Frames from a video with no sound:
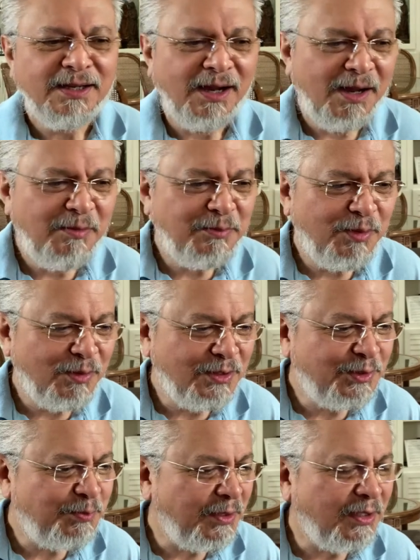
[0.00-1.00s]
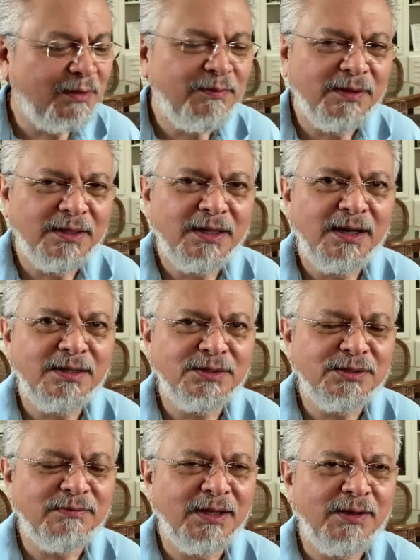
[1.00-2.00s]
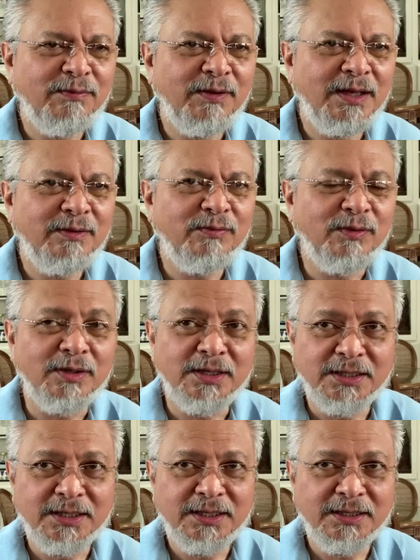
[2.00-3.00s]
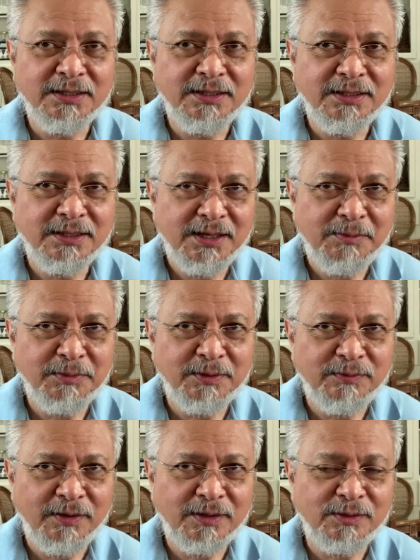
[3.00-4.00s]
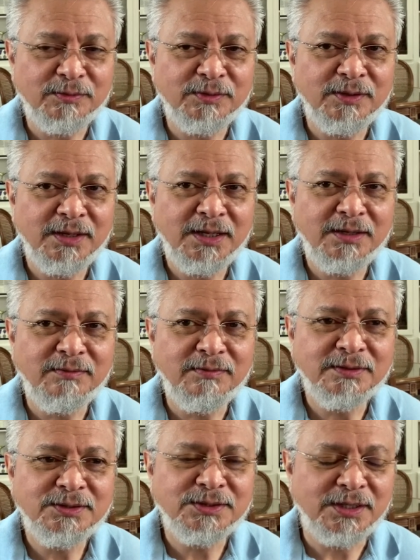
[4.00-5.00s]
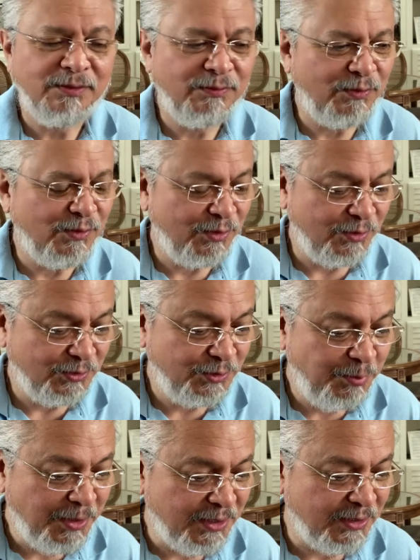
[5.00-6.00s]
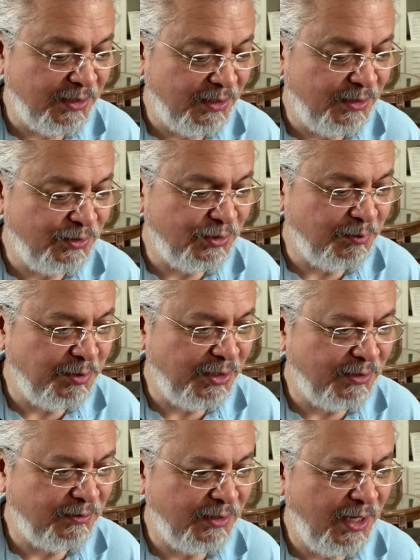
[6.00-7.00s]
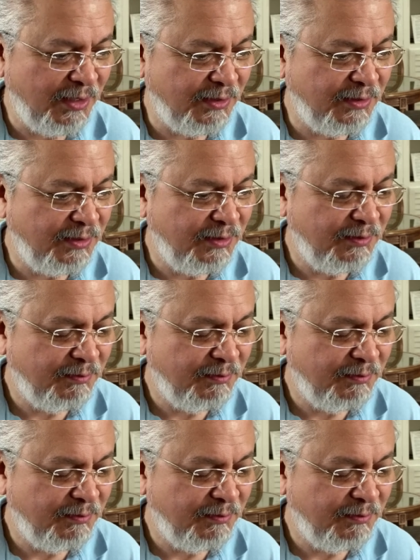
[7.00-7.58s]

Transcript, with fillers: Come, Holy Spirit, fill the hearts of thy faithful and enkindle in them the fire of your love. Send forth your Spirit, and they shall be created.